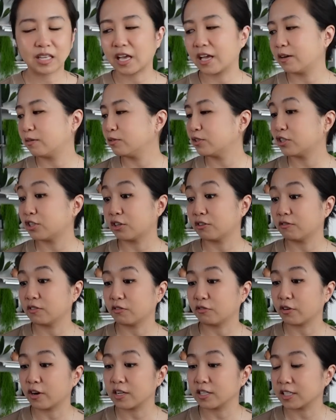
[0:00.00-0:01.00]
I don't deserve the
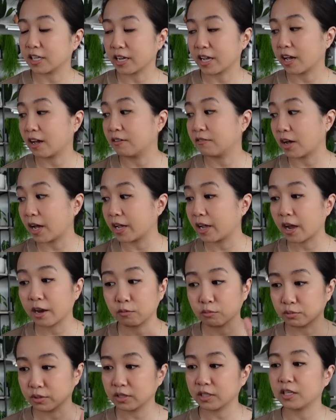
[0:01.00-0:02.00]
friends I have. I
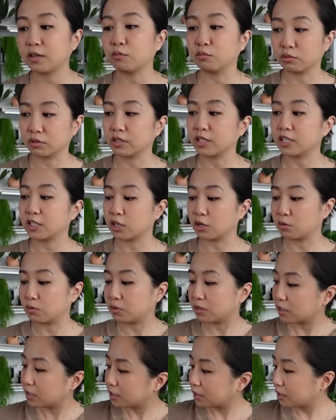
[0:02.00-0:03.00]
really, really don't.
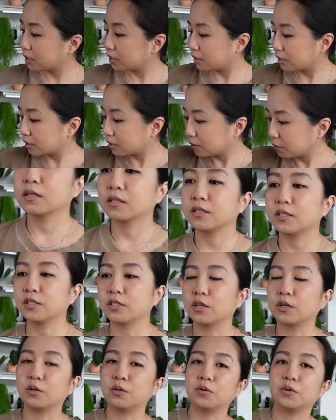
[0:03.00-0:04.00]

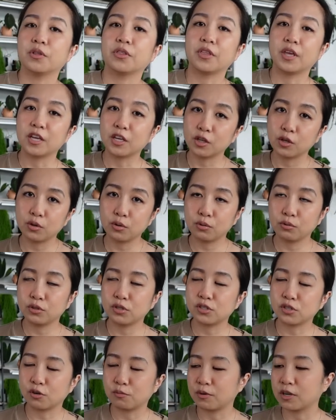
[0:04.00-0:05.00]
So thank you
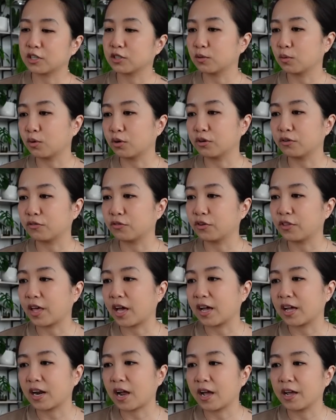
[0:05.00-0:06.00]
so much, Lauren, for
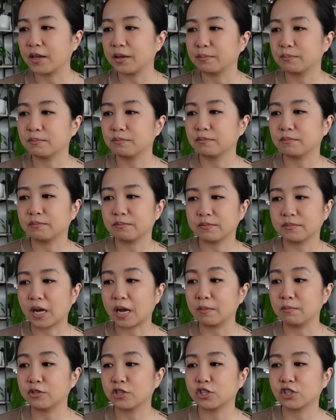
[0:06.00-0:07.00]
that.
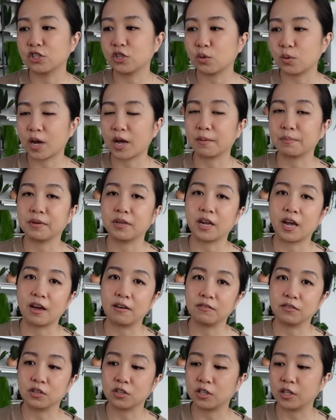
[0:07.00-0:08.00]
I'm just so happy to
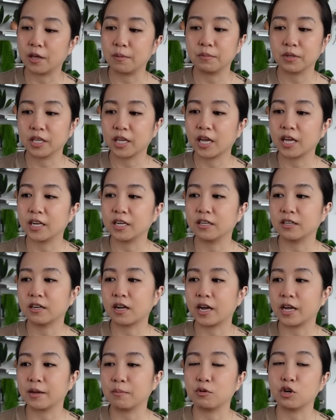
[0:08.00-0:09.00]
have a Clem again.
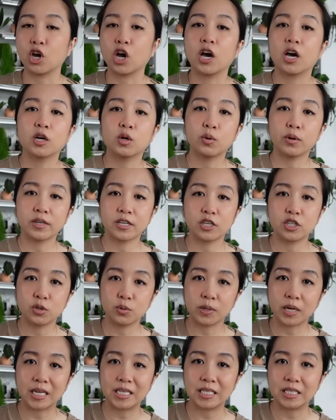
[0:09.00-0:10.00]
I am not going to do
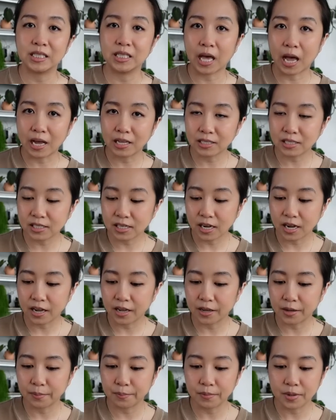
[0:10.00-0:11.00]
what I did last
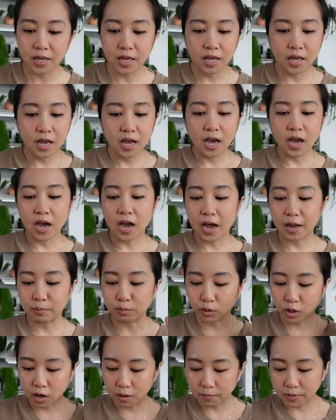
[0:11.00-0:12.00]
time. I
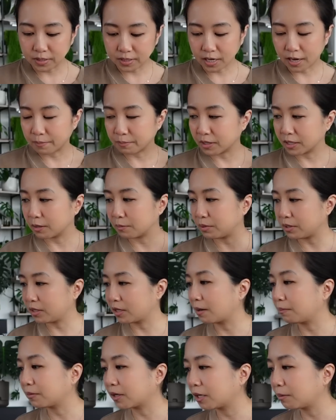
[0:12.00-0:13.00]
promise I'm gonna be
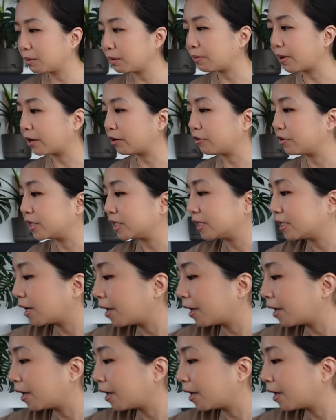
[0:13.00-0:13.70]
better this